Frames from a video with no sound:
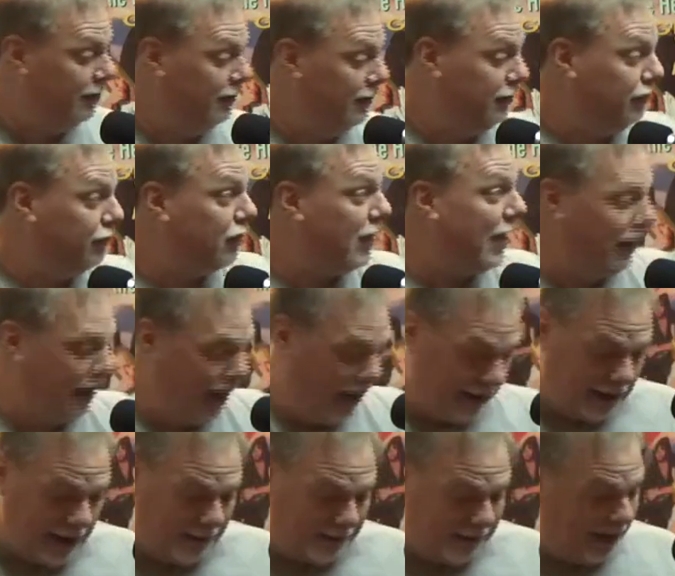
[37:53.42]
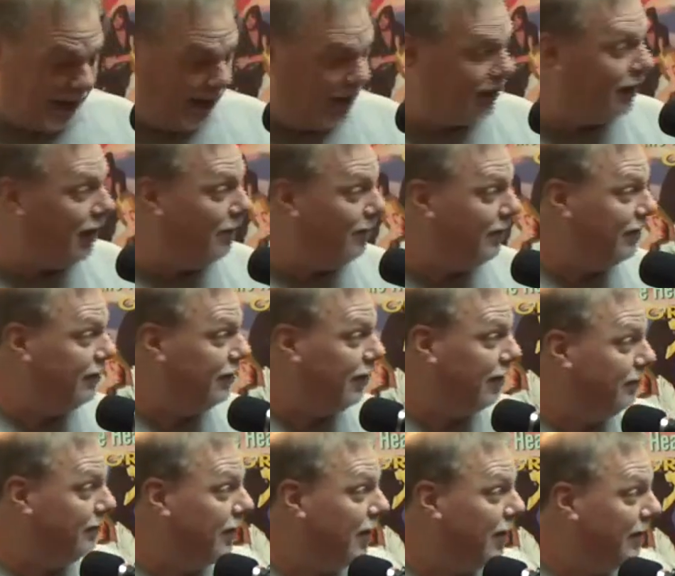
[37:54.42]
try. I got my. I'm
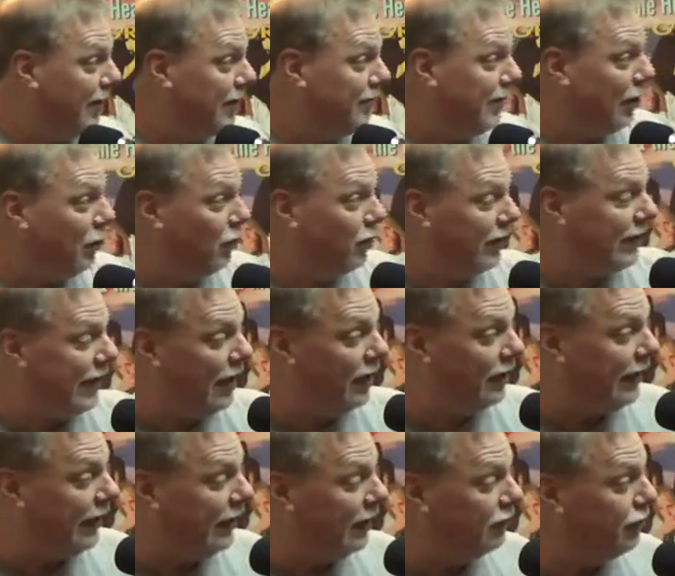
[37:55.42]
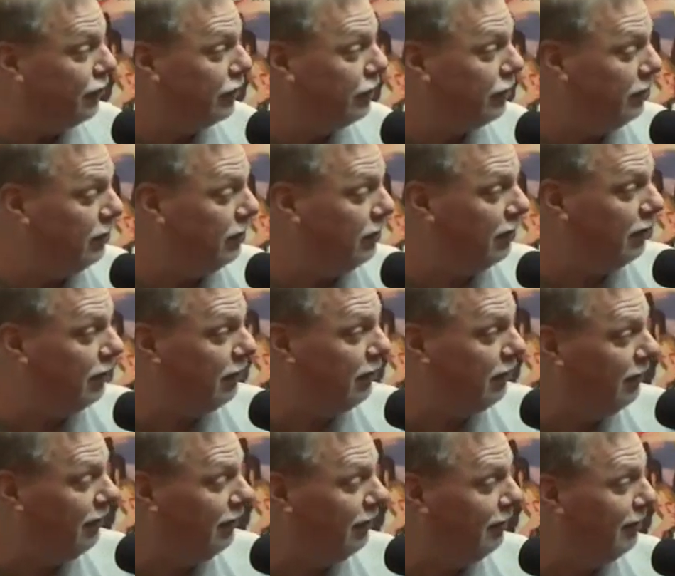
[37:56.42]
in my workout gear. Does Brian know
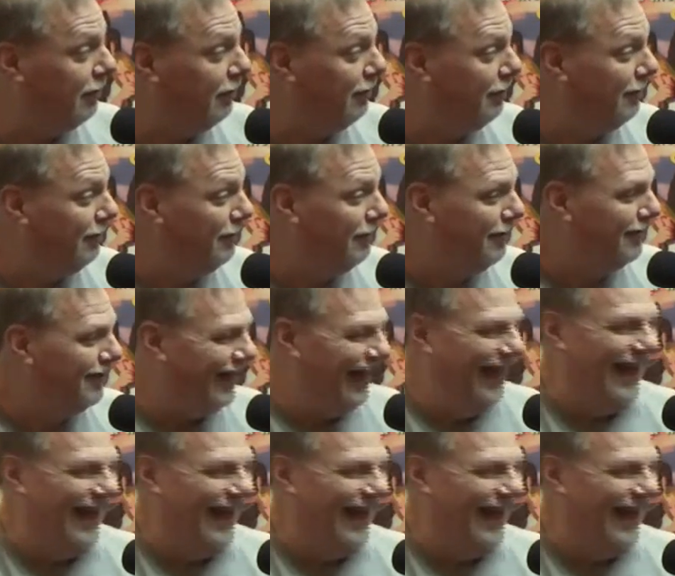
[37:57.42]
who he's dealing with?